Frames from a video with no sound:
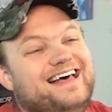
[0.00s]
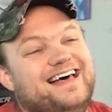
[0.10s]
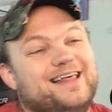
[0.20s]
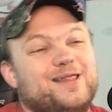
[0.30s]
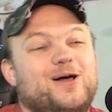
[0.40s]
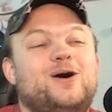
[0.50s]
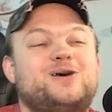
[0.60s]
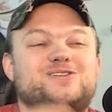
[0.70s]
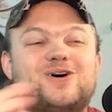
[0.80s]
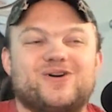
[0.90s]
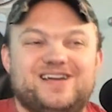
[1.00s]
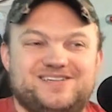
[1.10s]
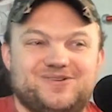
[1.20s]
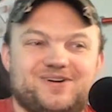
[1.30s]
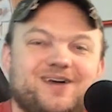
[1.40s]
Long story
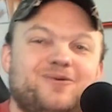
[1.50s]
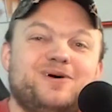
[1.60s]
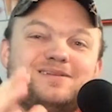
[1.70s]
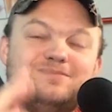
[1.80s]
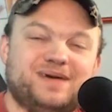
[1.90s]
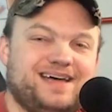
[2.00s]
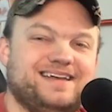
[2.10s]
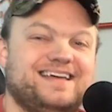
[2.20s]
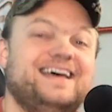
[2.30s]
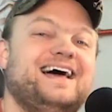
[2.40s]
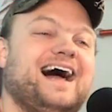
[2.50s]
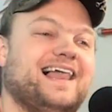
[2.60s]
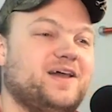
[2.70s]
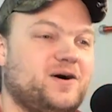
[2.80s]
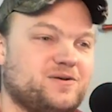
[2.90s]
short, I went to bed. I
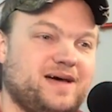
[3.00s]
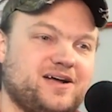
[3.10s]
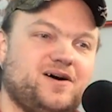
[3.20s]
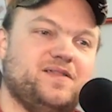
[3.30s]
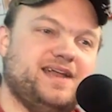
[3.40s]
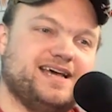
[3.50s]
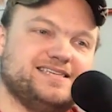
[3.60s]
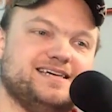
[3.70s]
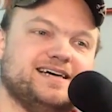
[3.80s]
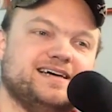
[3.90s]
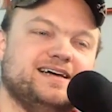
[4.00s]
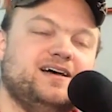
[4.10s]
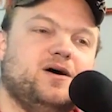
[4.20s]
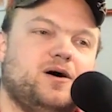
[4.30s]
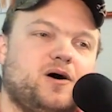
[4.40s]
logged back on the next day.
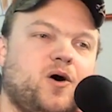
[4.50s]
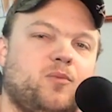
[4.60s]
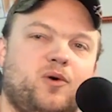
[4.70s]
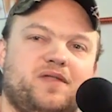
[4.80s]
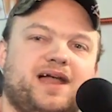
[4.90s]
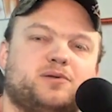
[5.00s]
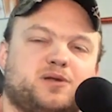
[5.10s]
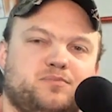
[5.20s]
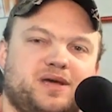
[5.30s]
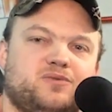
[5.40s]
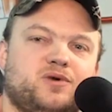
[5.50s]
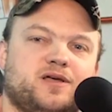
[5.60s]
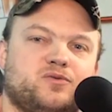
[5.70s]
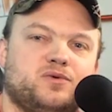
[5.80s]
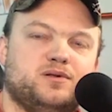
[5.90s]
Oh, boy, that I was competing
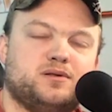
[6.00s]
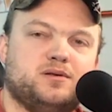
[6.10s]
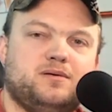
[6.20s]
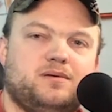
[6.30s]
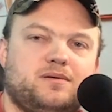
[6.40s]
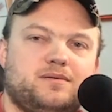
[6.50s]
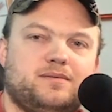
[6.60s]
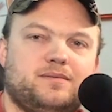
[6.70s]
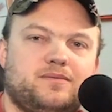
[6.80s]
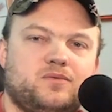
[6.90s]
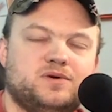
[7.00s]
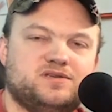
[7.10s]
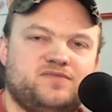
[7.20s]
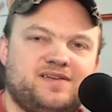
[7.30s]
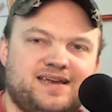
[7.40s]
with was
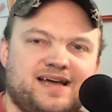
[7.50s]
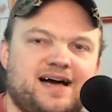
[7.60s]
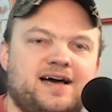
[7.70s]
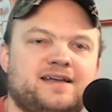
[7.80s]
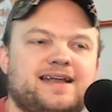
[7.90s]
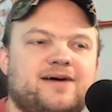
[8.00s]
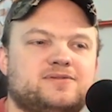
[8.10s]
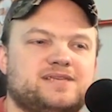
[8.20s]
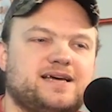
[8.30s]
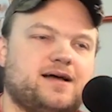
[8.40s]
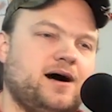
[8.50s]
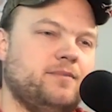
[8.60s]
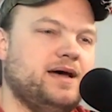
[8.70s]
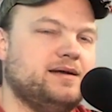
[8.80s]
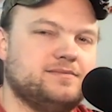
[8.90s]
59, and I was like, oh,
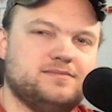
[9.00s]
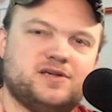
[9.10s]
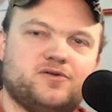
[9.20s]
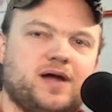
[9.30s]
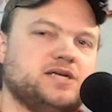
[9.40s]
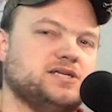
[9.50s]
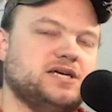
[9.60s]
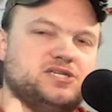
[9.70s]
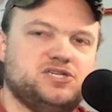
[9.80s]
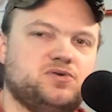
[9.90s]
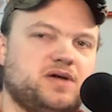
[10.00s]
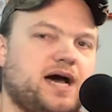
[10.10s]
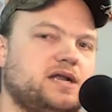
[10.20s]
man, congratulations, you got it,